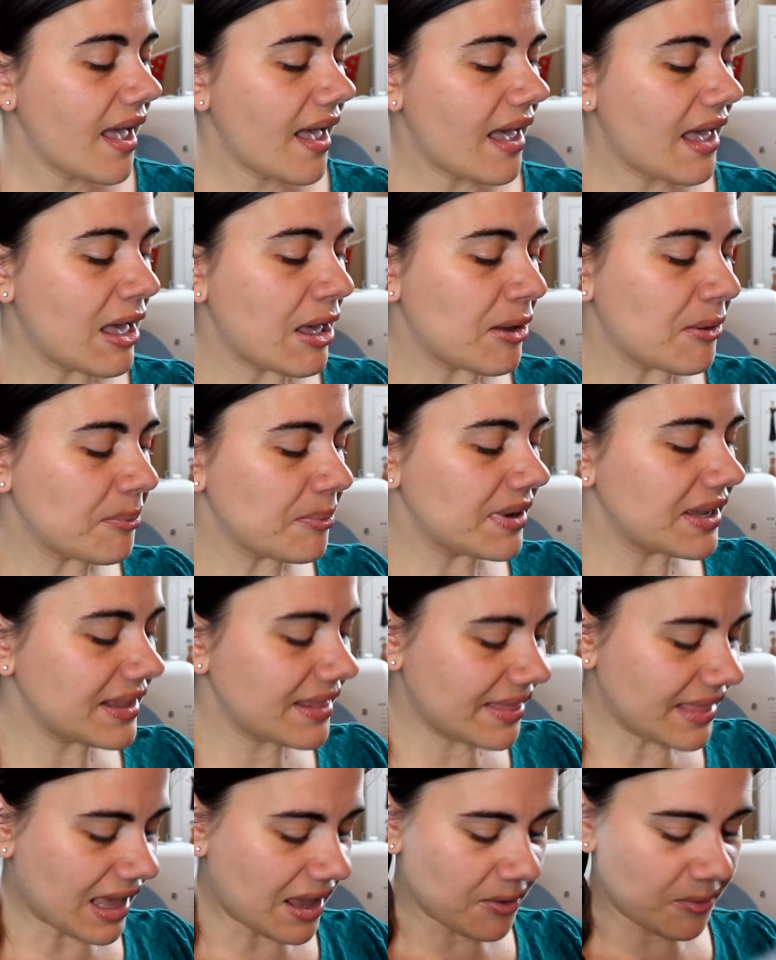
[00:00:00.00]

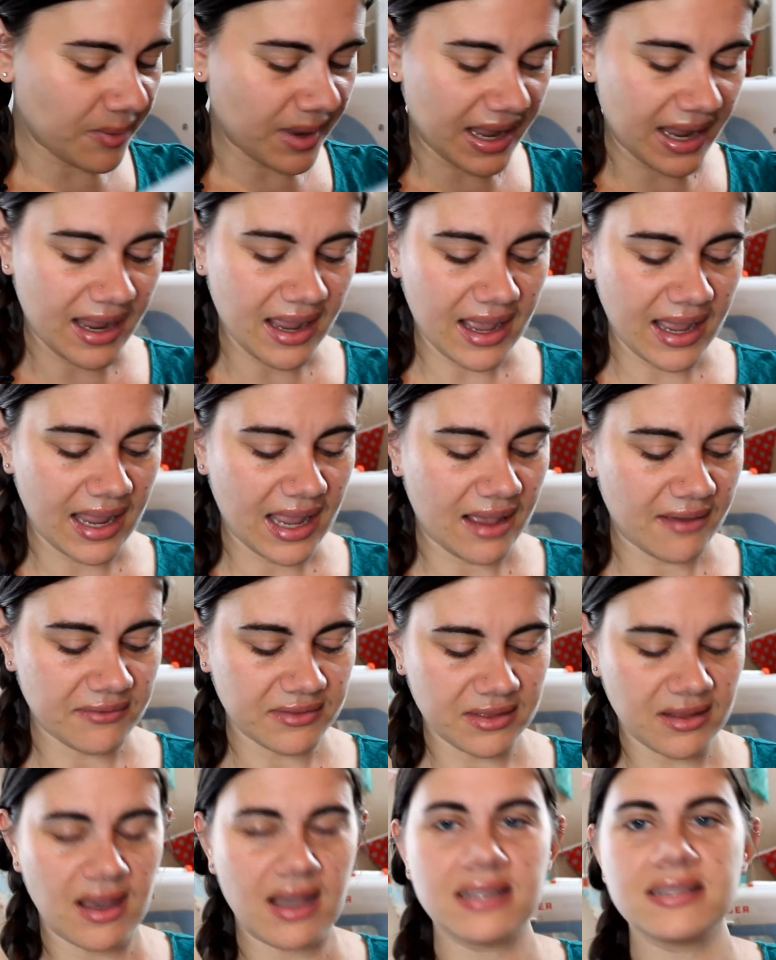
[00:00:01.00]
That way I have
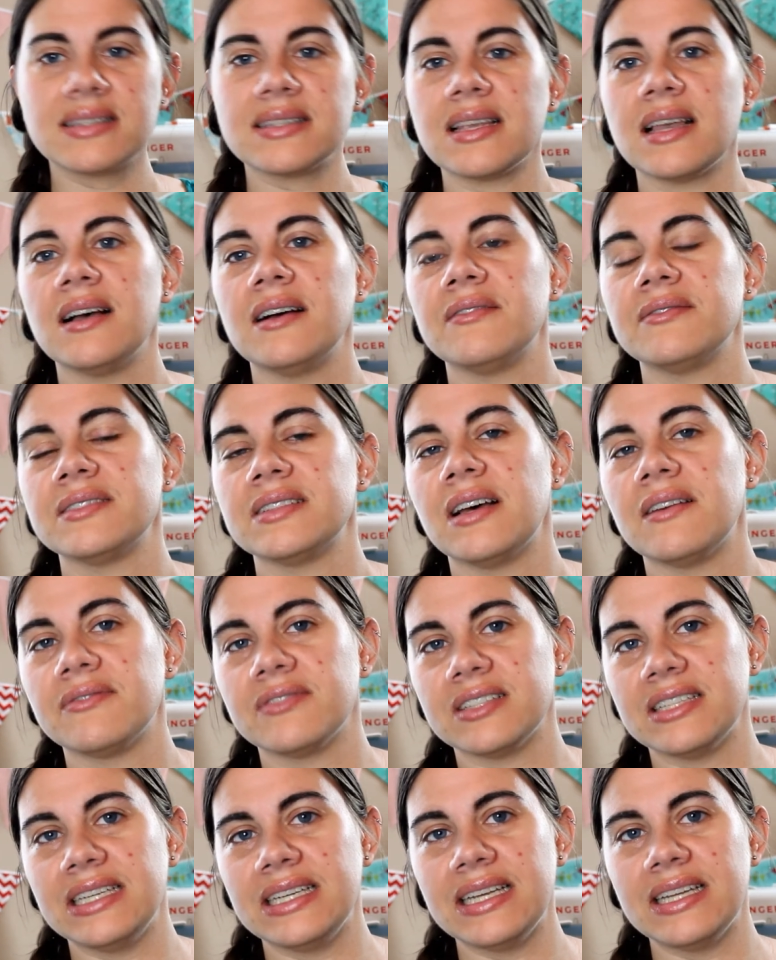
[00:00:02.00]
lots of
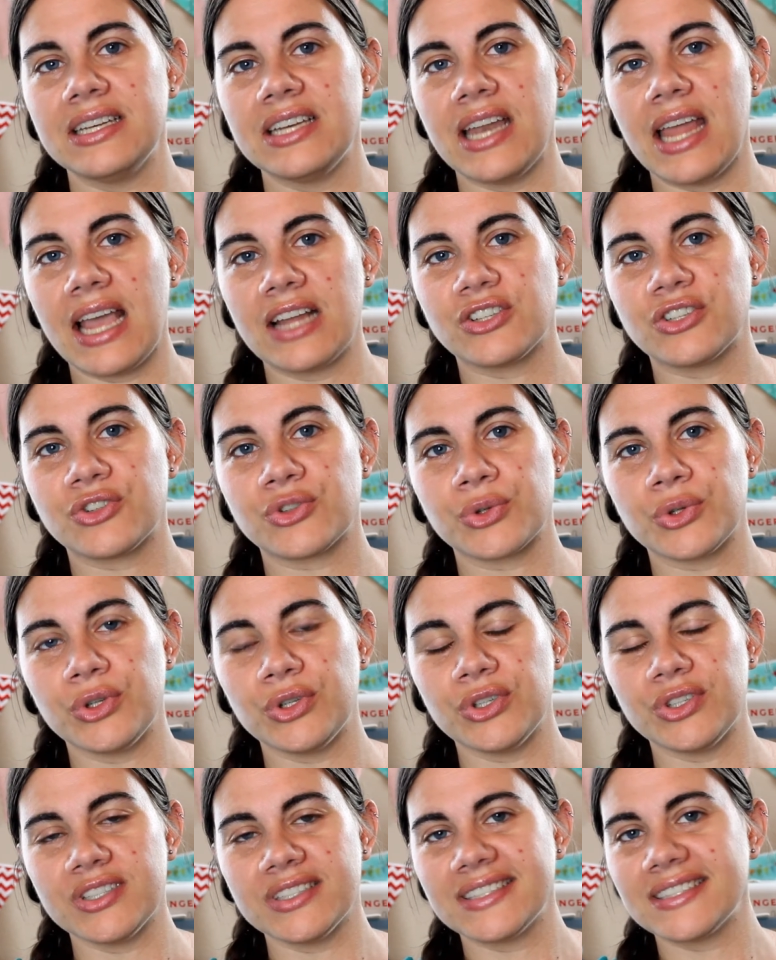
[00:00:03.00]
lovely
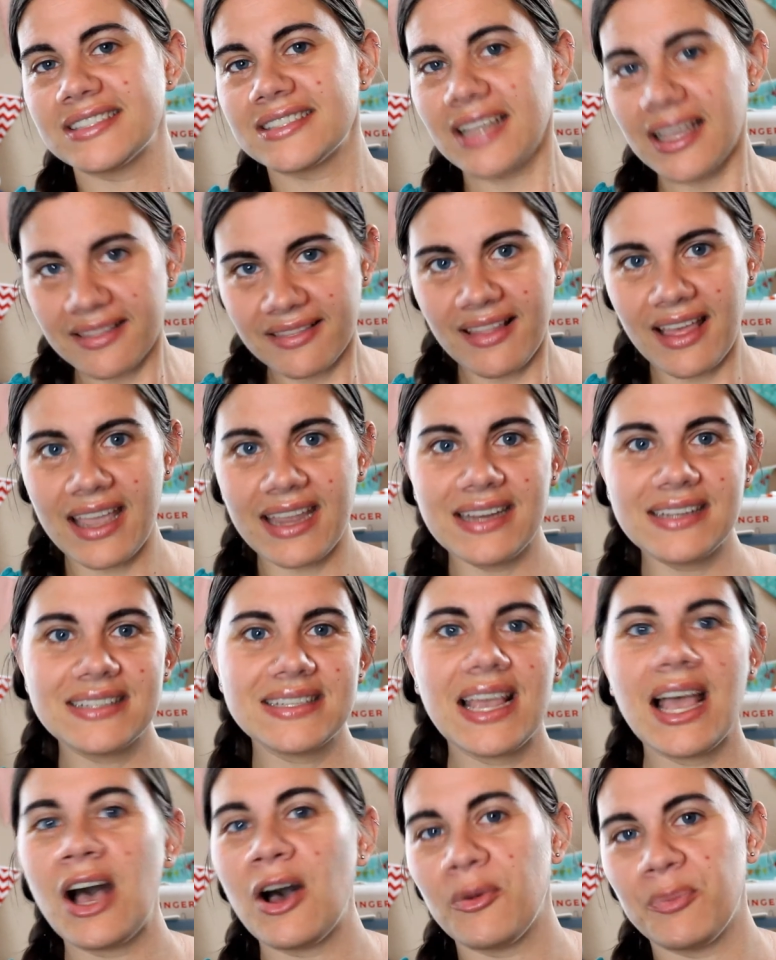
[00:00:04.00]
natural sunlight
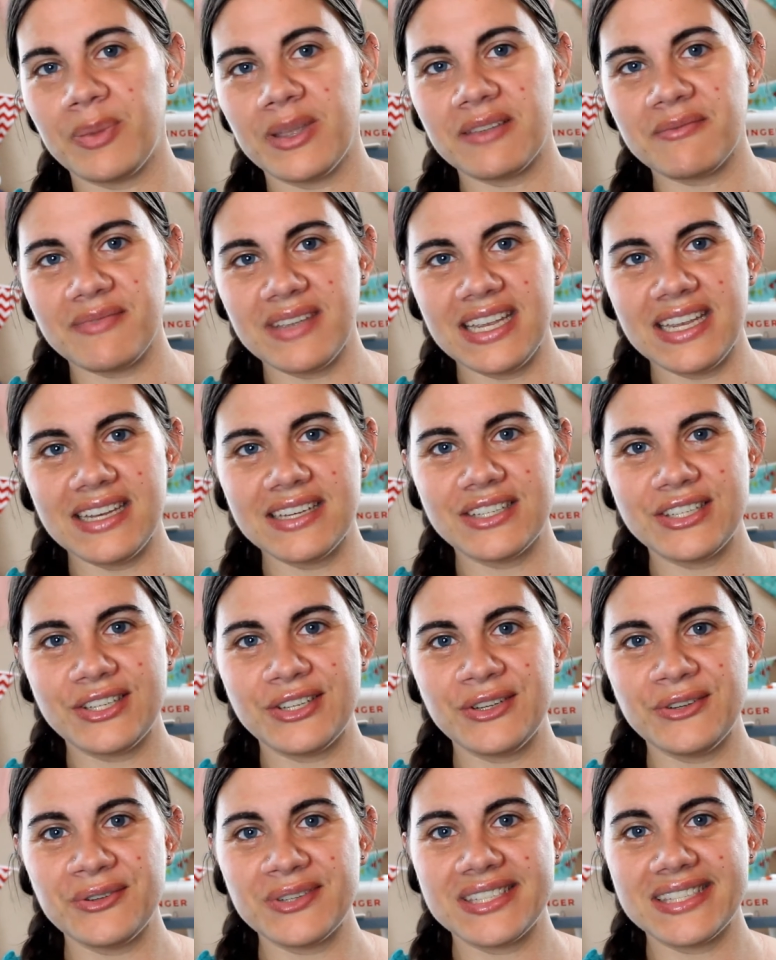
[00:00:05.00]
helping me
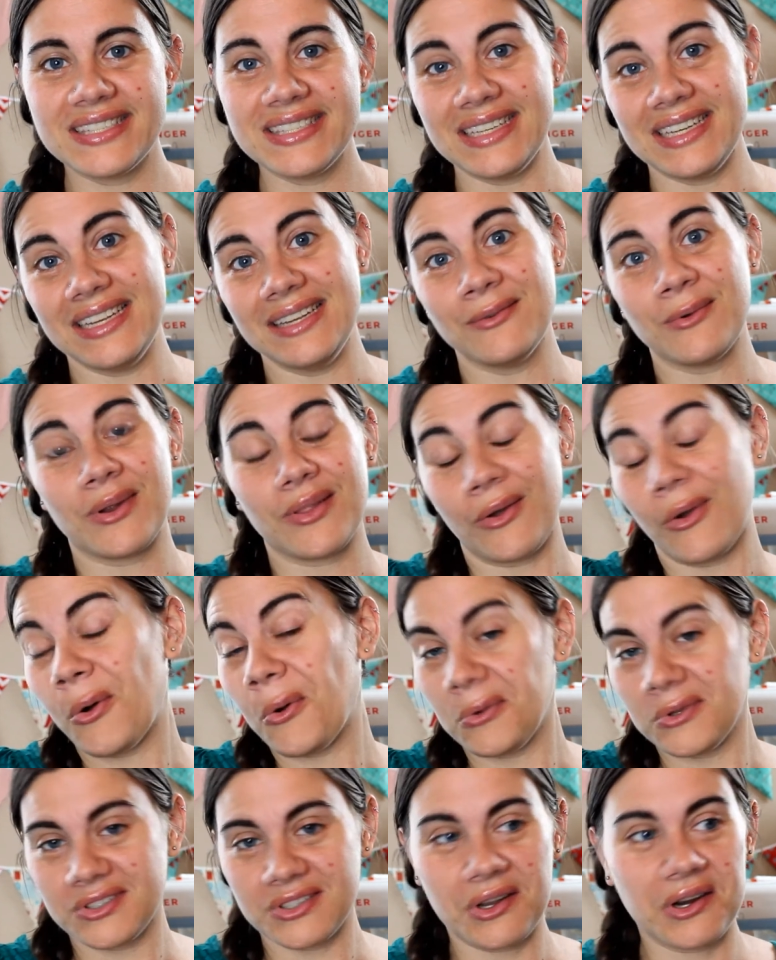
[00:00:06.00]
to see where the
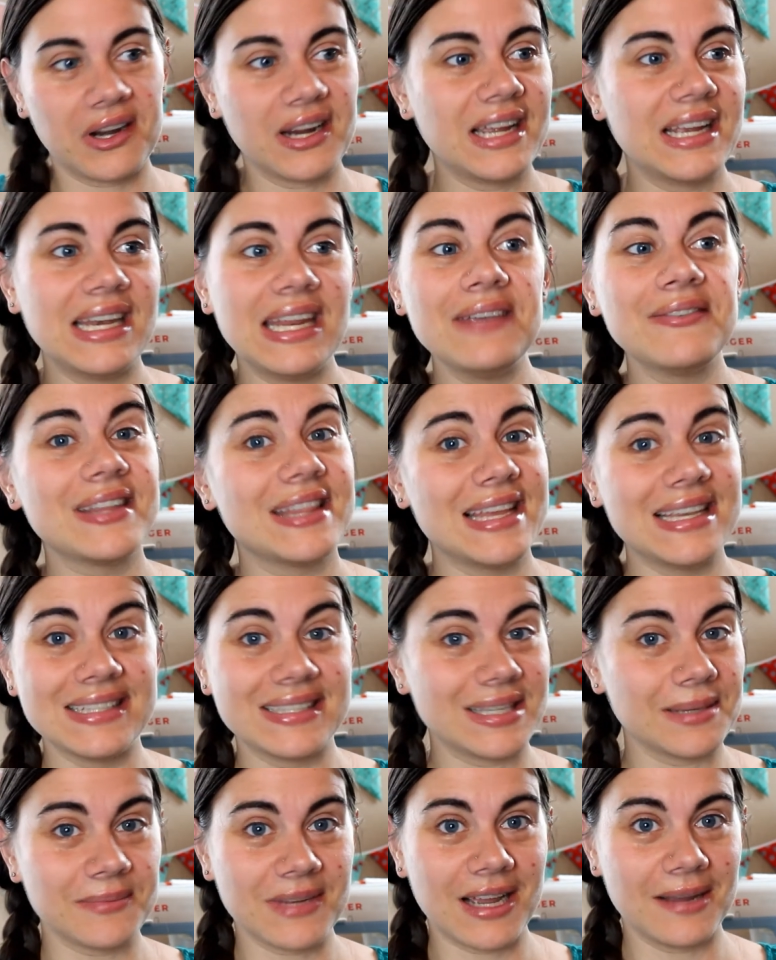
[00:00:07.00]
holes are. And even then
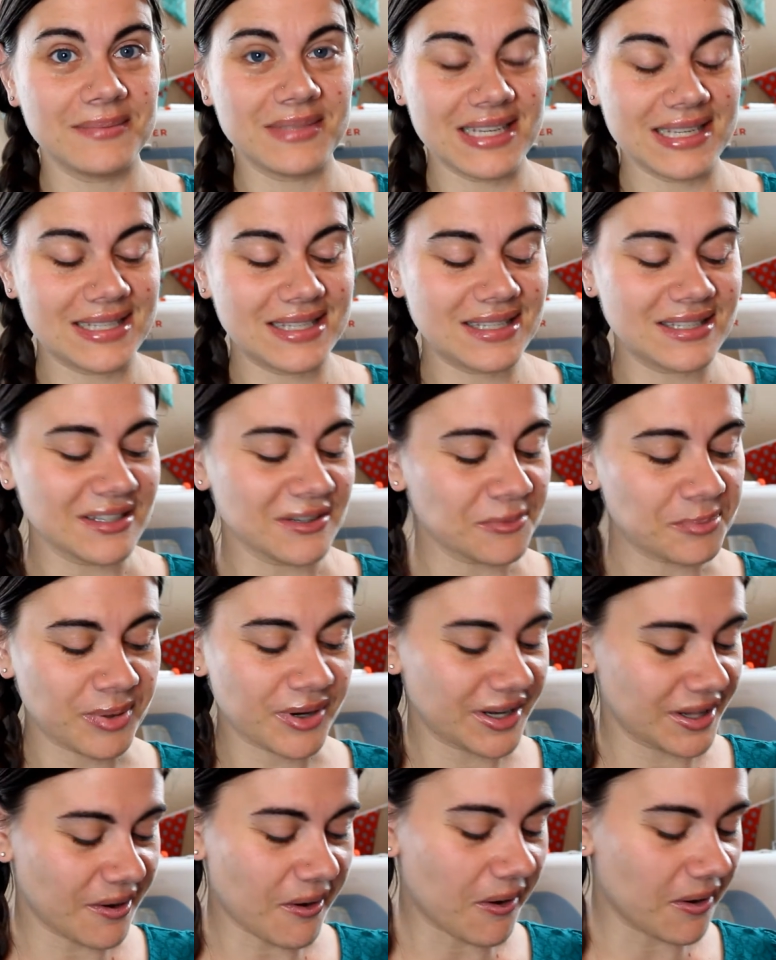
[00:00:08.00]
sometimes it's still
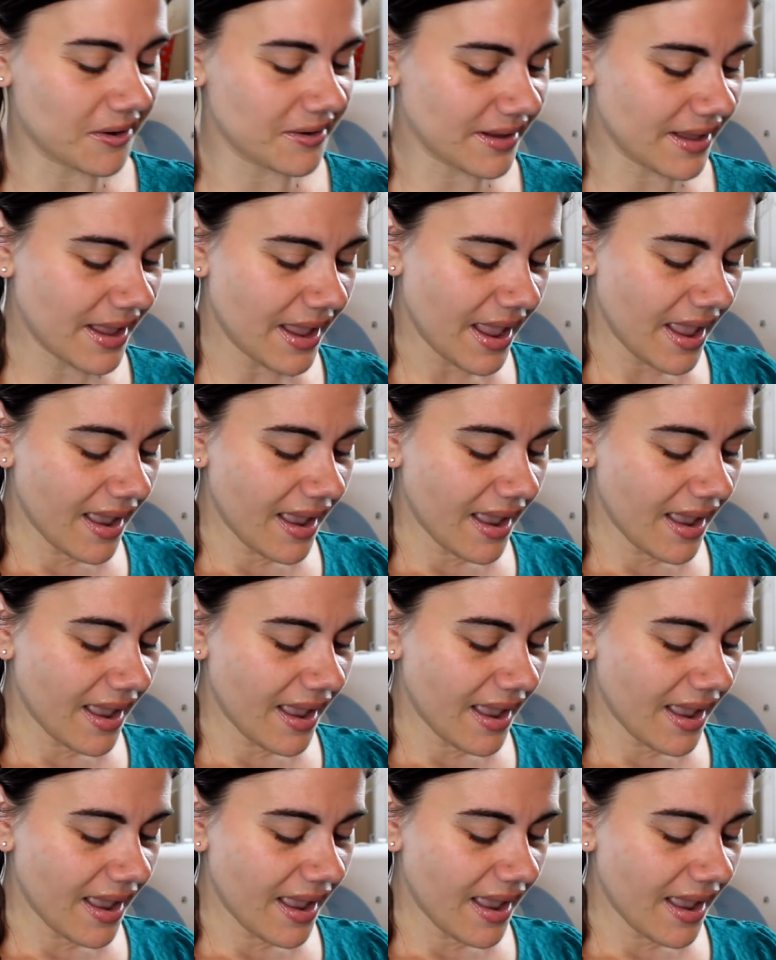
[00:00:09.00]
pretty hard.